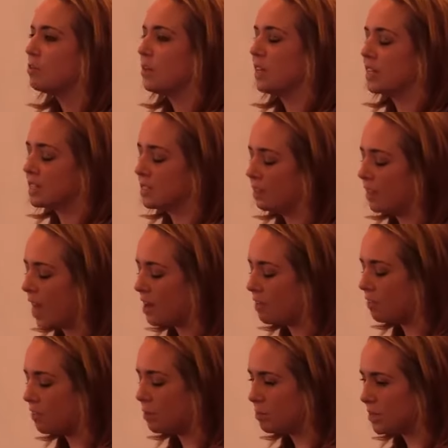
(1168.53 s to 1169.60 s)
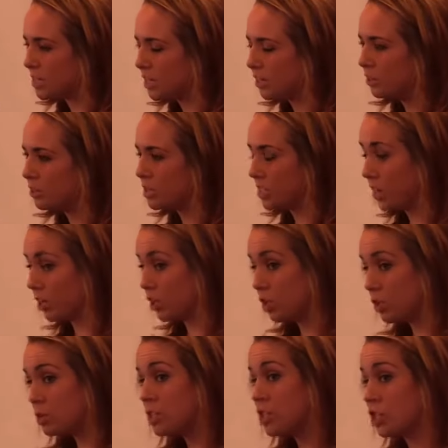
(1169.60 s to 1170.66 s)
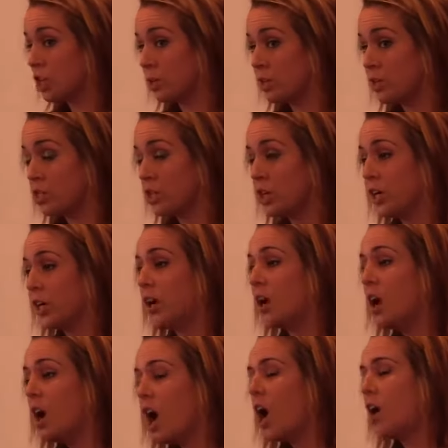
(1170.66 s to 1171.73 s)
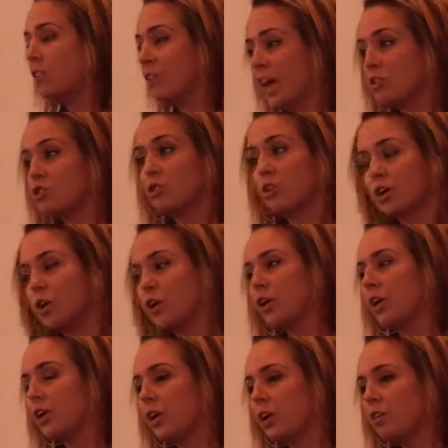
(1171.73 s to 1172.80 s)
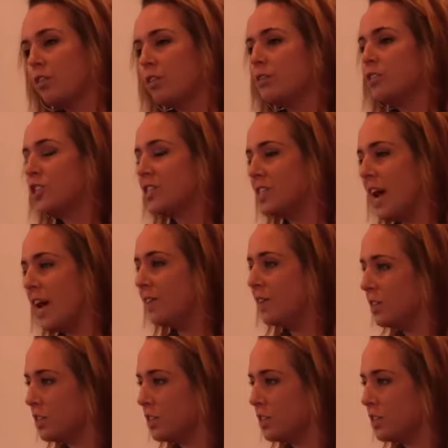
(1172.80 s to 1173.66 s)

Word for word: Because a lot of the materials that are used in geoengineering are natural occurring in earth, just not in the